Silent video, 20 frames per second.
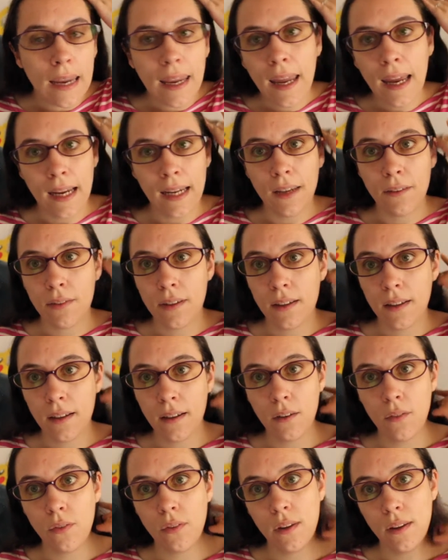Yeah, if that
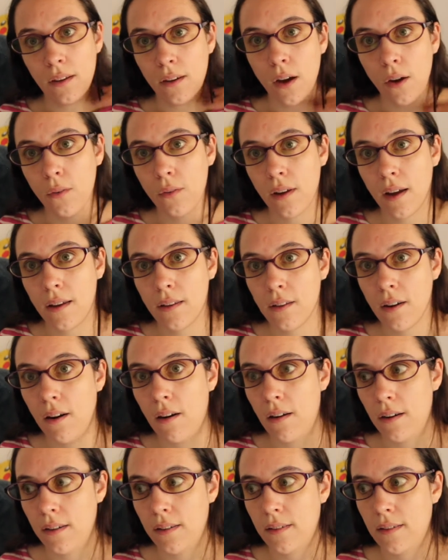kind of thing counts as an
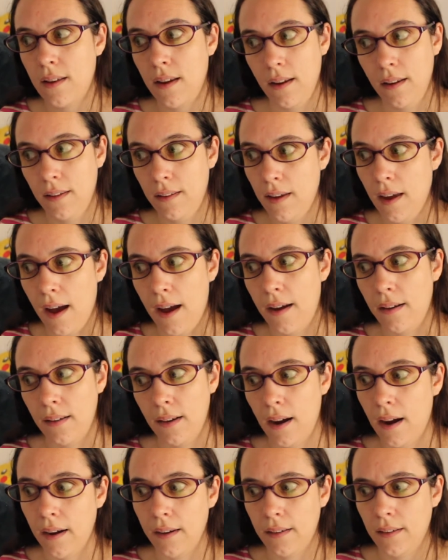artist date, yeah,
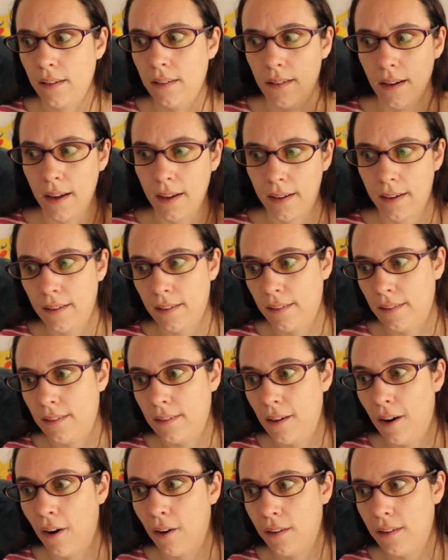I did like
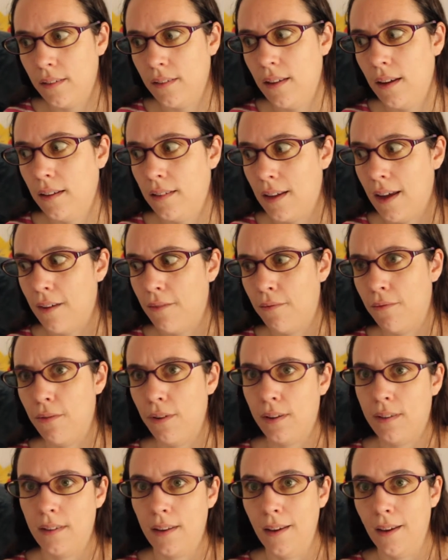artist date
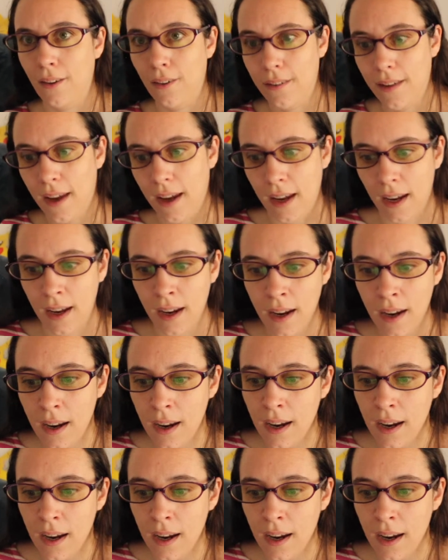every single day.